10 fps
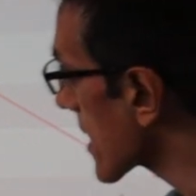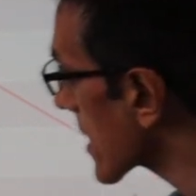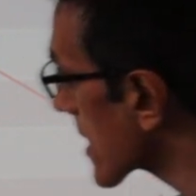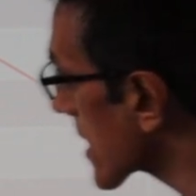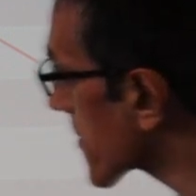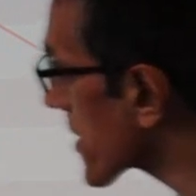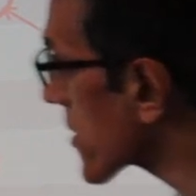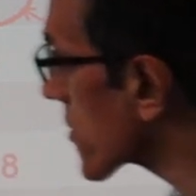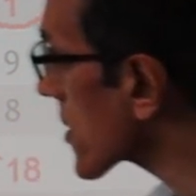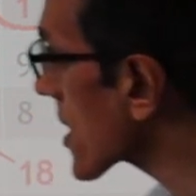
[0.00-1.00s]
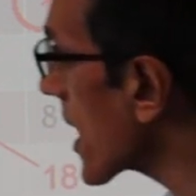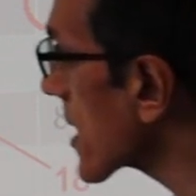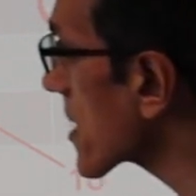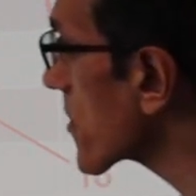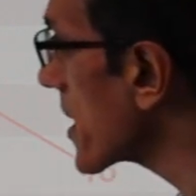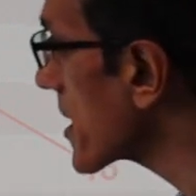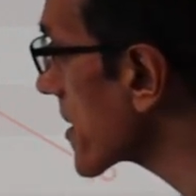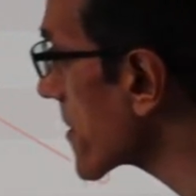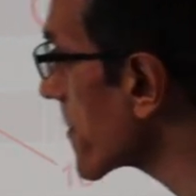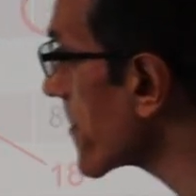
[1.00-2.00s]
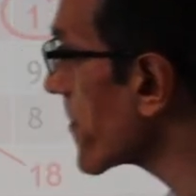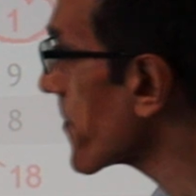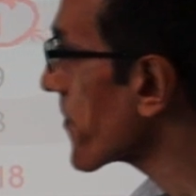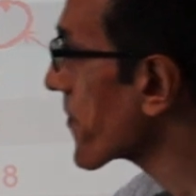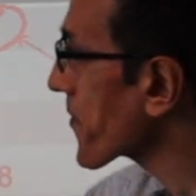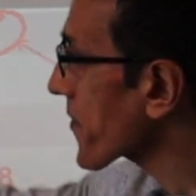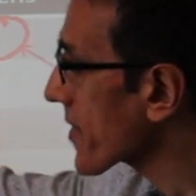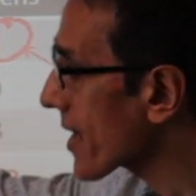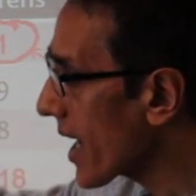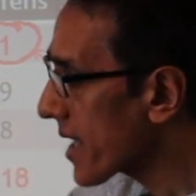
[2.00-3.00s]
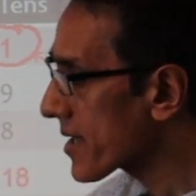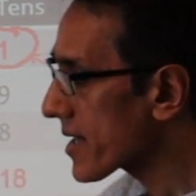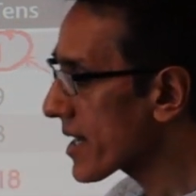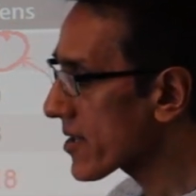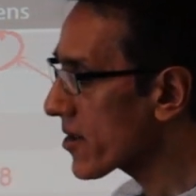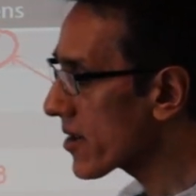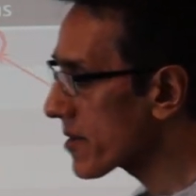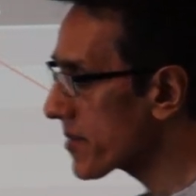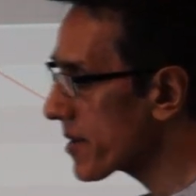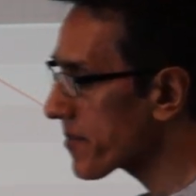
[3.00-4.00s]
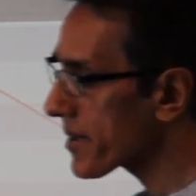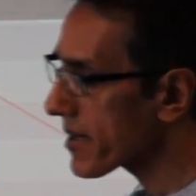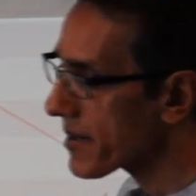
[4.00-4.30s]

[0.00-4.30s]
Leave the 2, carry the 1. Add the last column up